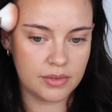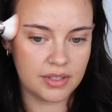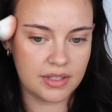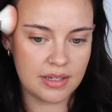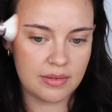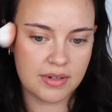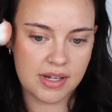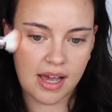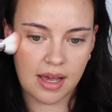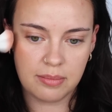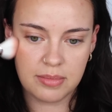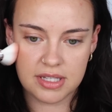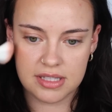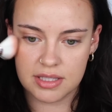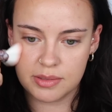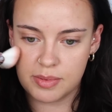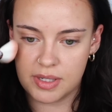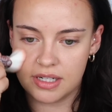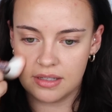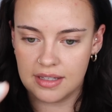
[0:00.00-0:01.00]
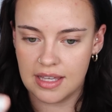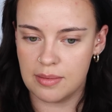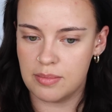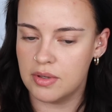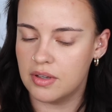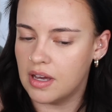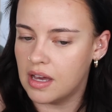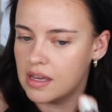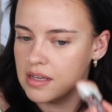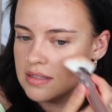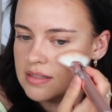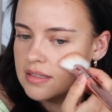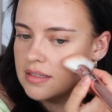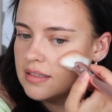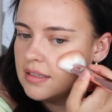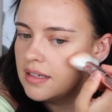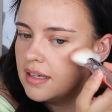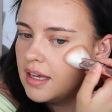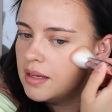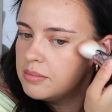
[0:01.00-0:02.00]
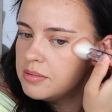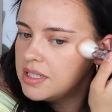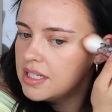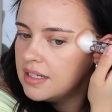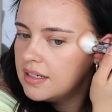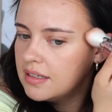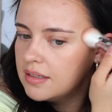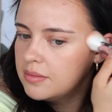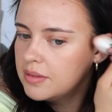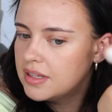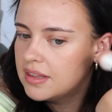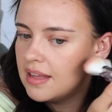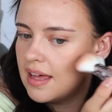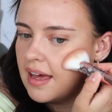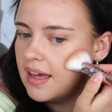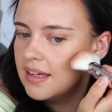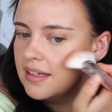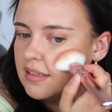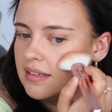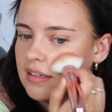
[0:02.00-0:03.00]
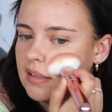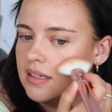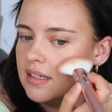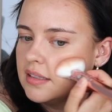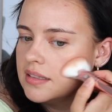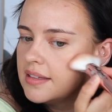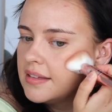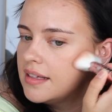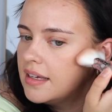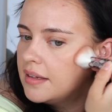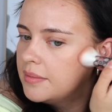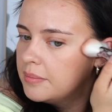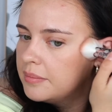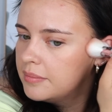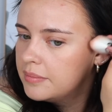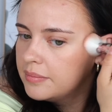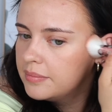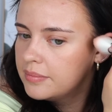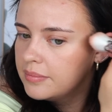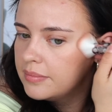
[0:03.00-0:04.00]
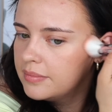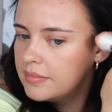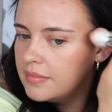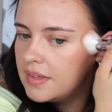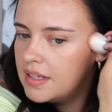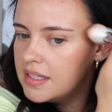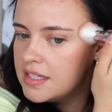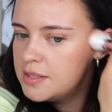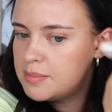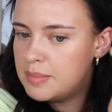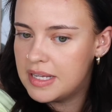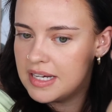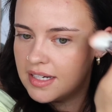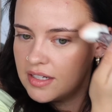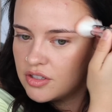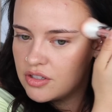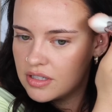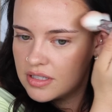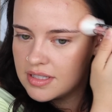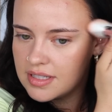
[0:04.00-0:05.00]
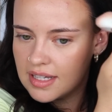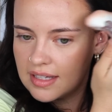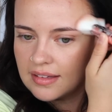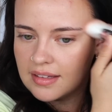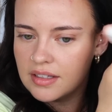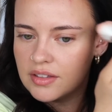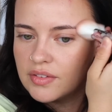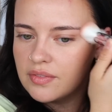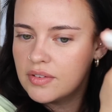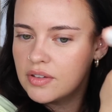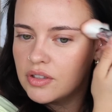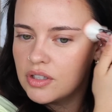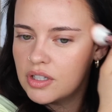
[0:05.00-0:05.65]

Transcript: we'll see what happens, but I'll keep you guys updated with that. It's um it's been interesting, that's for